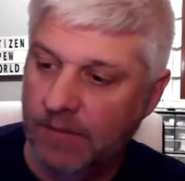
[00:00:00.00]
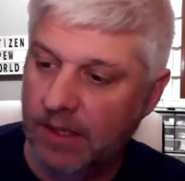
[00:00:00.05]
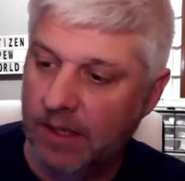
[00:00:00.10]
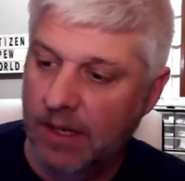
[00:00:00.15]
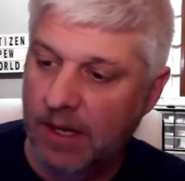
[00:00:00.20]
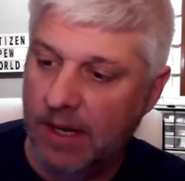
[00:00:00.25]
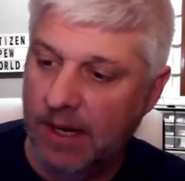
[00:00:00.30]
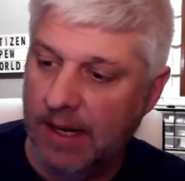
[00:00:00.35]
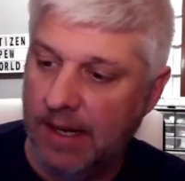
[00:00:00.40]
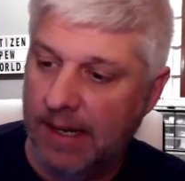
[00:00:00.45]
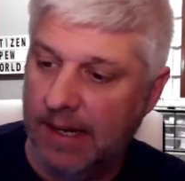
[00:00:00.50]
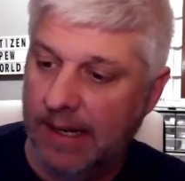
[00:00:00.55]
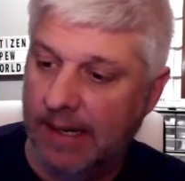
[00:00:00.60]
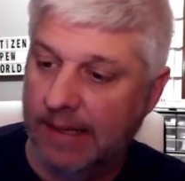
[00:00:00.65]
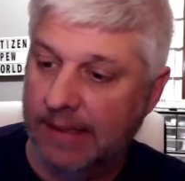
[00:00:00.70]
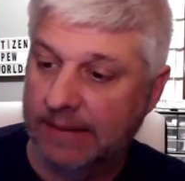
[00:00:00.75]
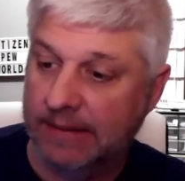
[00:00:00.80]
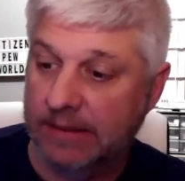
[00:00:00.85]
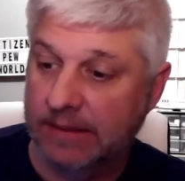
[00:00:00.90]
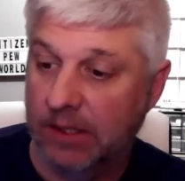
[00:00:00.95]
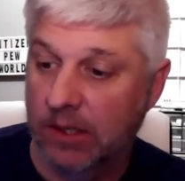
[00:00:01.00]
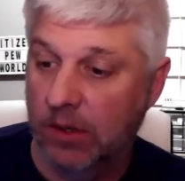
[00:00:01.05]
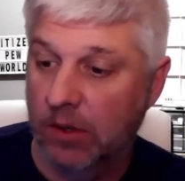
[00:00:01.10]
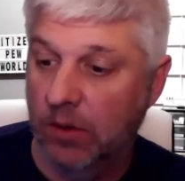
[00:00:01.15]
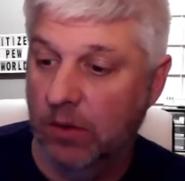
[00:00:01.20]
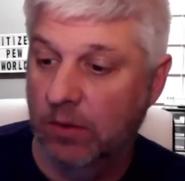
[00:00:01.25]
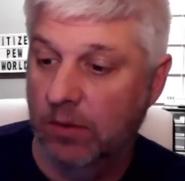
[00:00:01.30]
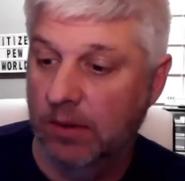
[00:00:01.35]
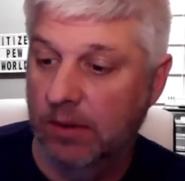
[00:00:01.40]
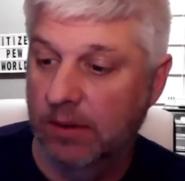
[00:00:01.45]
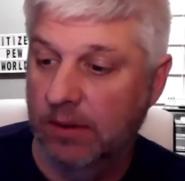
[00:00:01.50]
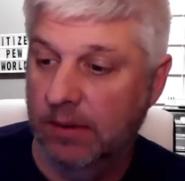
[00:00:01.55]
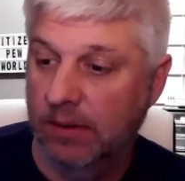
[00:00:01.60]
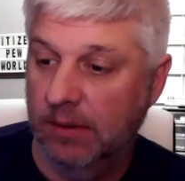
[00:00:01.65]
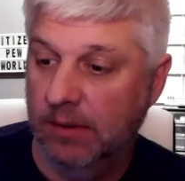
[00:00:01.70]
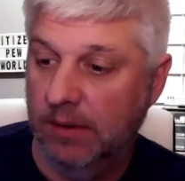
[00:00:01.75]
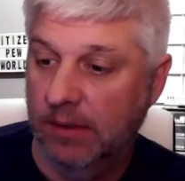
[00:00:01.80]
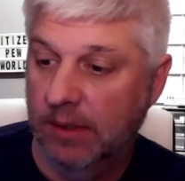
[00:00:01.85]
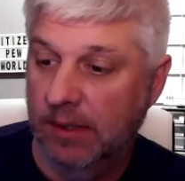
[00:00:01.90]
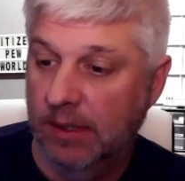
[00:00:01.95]
So,
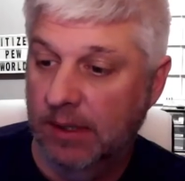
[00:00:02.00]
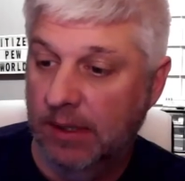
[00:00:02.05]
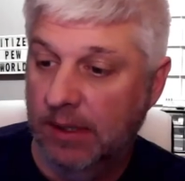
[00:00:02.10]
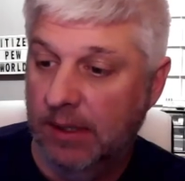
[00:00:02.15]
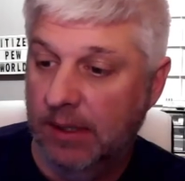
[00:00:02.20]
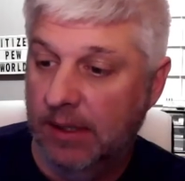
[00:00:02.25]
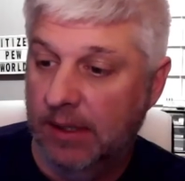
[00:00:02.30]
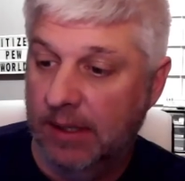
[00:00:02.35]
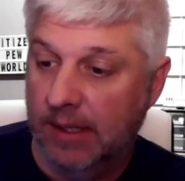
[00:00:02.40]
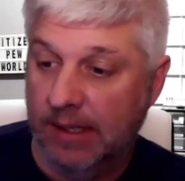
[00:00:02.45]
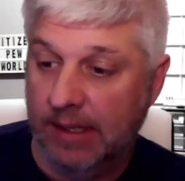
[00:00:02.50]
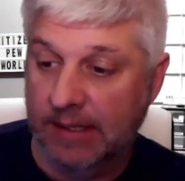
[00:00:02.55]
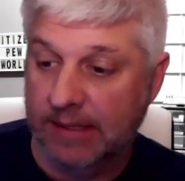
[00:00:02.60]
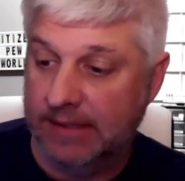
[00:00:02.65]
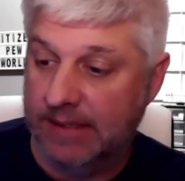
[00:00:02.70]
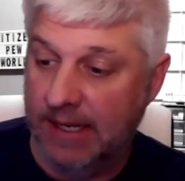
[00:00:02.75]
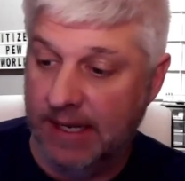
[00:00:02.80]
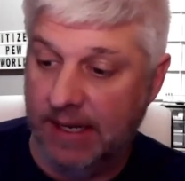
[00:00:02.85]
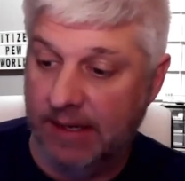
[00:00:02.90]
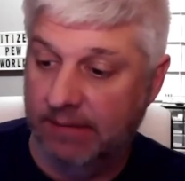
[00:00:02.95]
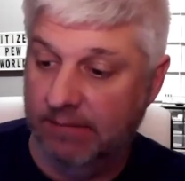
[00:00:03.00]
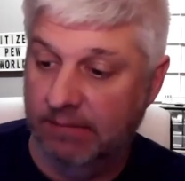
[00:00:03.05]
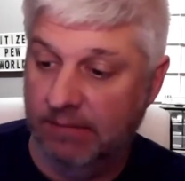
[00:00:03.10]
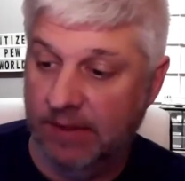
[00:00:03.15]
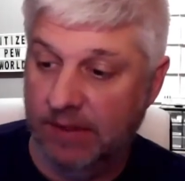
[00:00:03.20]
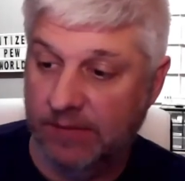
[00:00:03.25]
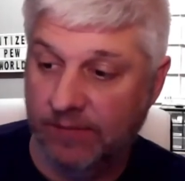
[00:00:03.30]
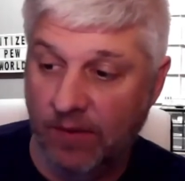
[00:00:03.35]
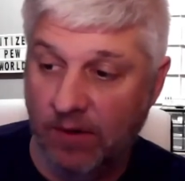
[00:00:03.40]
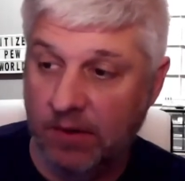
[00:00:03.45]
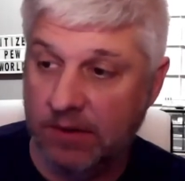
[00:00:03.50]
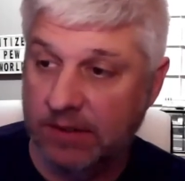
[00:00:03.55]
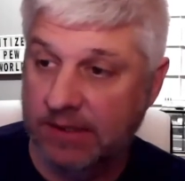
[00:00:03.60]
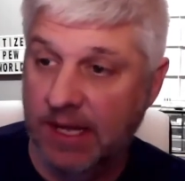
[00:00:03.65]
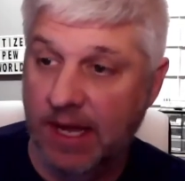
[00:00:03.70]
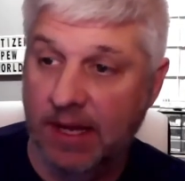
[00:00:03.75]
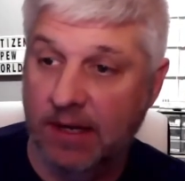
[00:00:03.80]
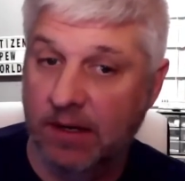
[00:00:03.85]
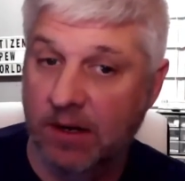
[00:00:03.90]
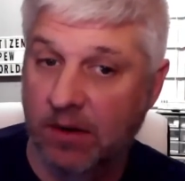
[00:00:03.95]
like I said, as far as
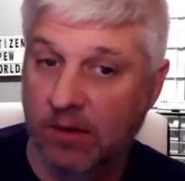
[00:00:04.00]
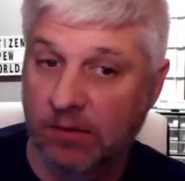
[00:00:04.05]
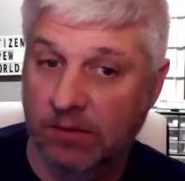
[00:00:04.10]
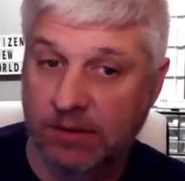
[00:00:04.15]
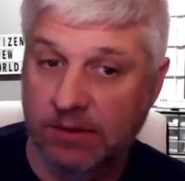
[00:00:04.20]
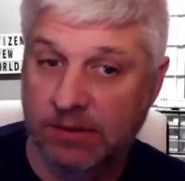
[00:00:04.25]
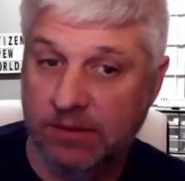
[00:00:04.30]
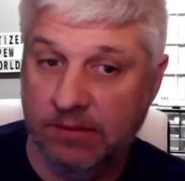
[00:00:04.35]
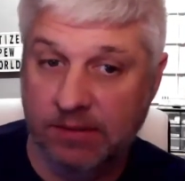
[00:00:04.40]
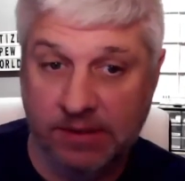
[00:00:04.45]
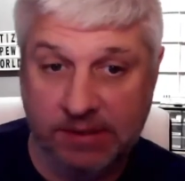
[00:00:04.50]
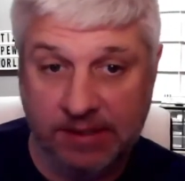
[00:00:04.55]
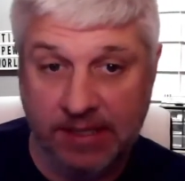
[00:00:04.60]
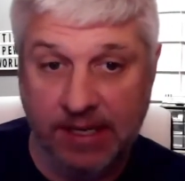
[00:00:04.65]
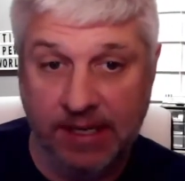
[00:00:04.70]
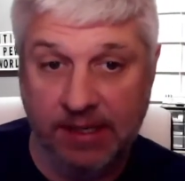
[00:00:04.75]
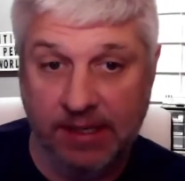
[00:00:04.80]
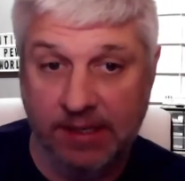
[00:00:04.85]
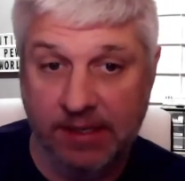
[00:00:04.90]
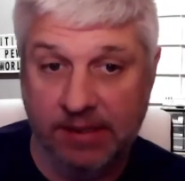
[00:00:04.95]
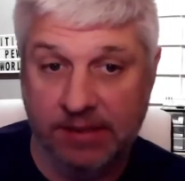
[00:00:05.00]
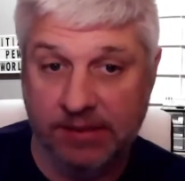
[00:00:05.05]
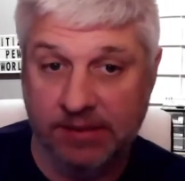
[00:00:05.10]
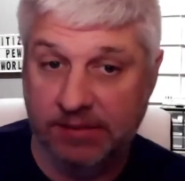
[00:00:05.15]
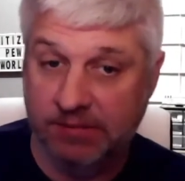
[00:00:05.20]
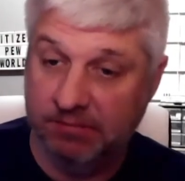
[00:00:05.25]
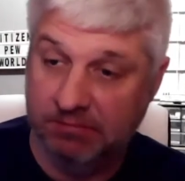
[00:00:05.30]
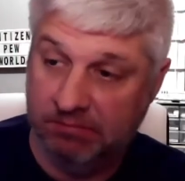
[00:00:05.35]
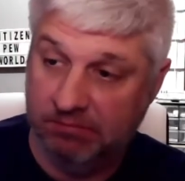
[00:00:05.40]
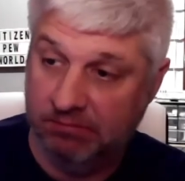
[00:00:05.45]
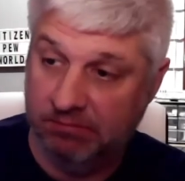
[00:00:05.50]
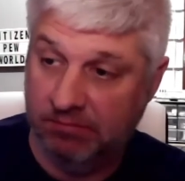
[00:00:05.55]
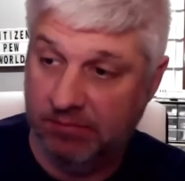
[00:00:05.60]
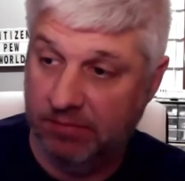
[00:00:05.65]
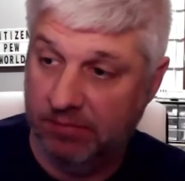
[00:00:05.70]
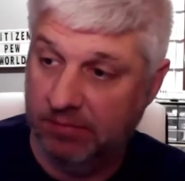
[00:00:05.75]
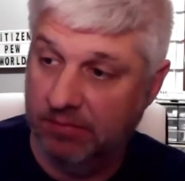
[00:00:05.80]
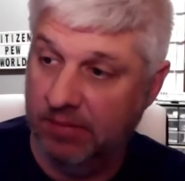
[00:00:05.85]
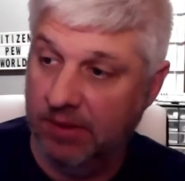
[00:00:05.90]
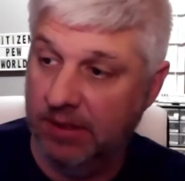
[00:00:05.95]
that goes, this thing is,
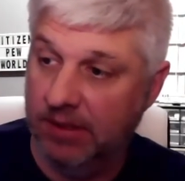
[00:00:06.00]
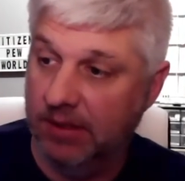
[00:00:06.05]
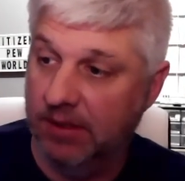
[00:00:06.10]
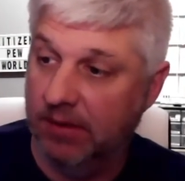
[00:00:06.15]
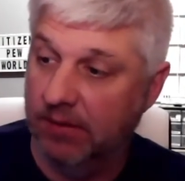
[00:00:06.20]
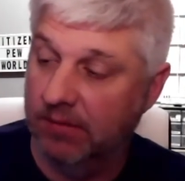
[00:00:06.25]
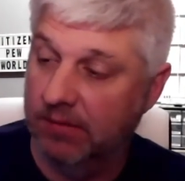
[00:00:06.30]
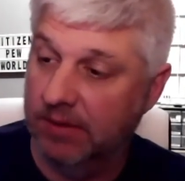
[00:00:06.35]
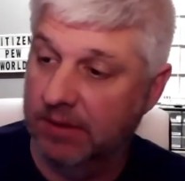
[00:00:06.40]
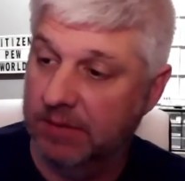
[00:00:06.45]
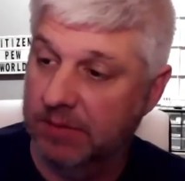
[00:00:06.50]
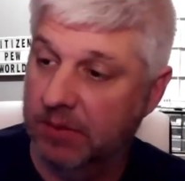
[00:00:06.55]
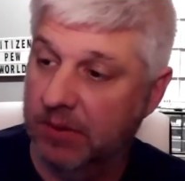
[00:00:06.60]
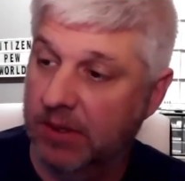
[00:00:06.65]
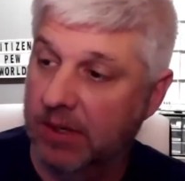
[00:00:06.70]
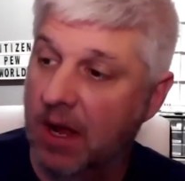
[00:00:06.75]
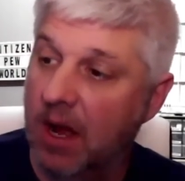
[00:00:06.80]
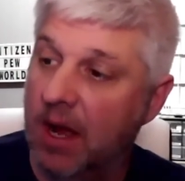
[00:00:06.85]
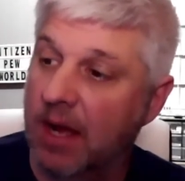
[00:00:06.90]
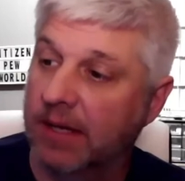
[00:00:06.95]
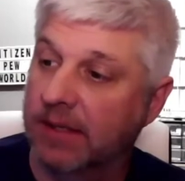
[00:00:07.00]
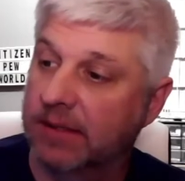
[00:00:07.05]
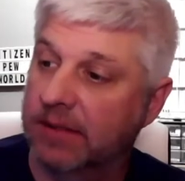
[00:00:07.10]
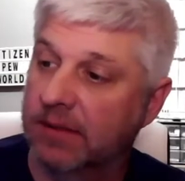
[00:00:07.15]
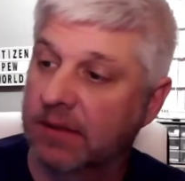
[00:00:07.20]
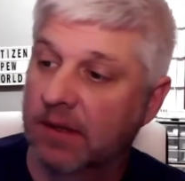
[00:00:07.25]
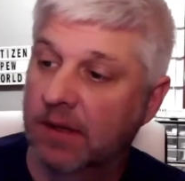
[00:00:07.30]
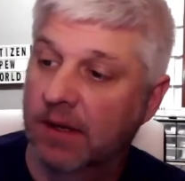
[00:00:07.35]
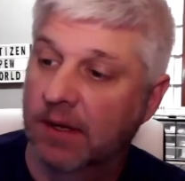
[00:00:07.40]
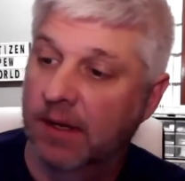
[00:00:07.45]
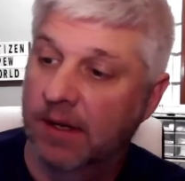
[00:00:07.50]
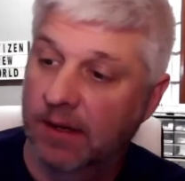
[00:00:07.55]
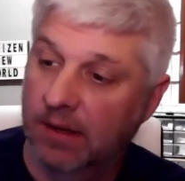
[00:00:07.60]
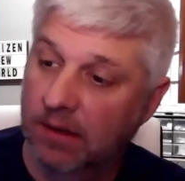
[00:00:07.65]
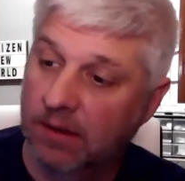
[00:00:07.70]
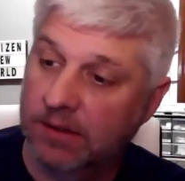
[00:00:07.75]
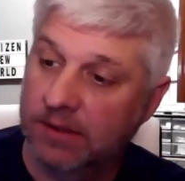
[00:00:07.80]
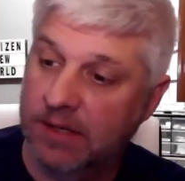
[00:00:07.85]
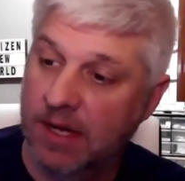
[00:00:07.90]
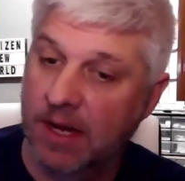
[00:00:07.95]
it's pretty nice. It
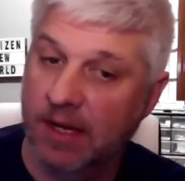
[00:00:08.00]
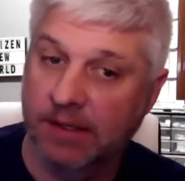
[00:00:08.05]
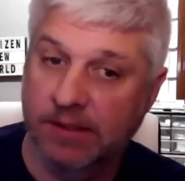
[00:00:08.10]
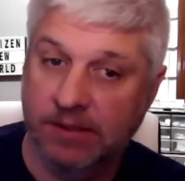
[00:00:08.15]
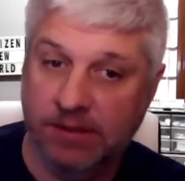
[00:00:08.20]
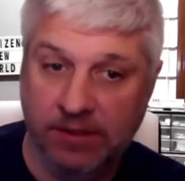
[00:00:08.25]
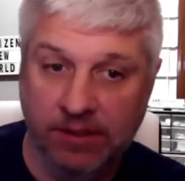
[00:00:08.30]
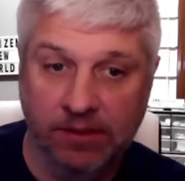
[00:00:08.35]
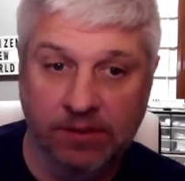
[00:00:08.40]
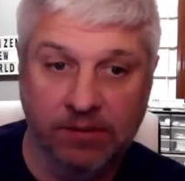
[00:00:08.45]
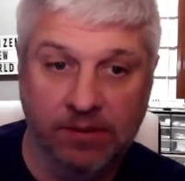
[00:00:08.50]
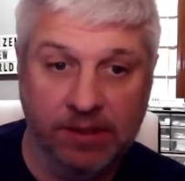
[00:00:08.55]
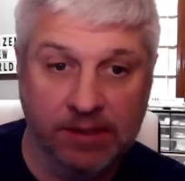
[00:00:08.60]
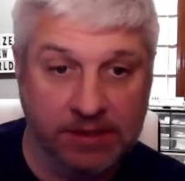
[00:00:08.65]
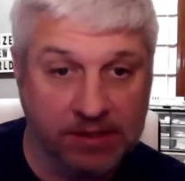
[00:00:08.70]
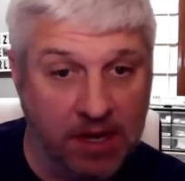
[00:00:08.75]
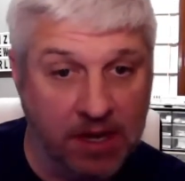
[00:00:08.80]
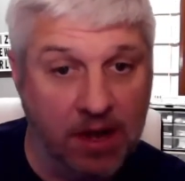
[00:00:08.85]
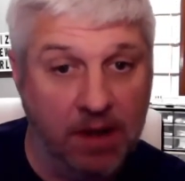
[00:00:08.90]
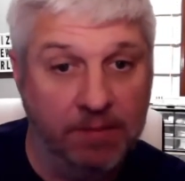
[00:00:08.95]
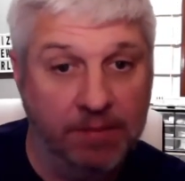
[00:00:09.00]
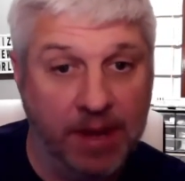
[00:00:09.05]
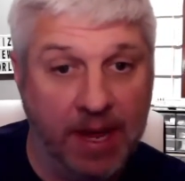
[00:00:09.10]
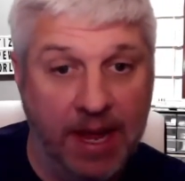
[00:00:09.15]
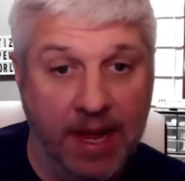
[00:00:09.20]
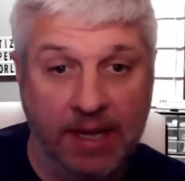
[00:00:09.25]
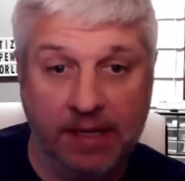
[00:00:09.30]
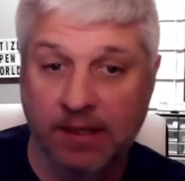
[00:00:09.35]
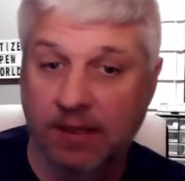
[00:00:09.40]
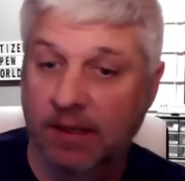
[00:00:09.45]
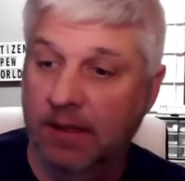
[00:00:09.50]
looks nice too, and it's compact.